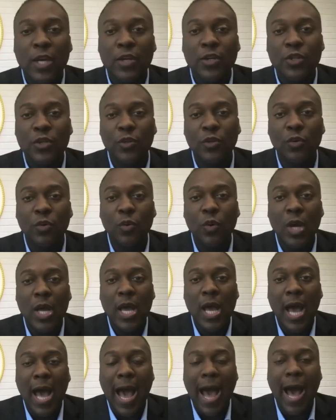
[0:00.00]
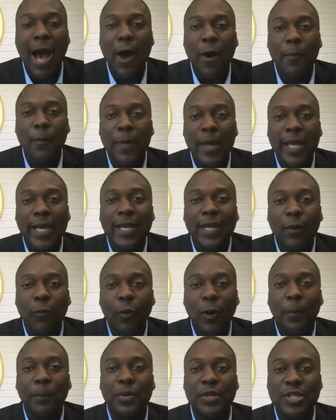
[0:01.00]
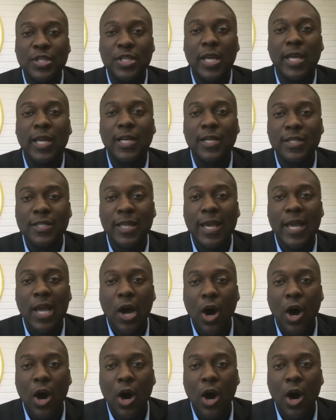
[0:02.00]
to how many and what percentage they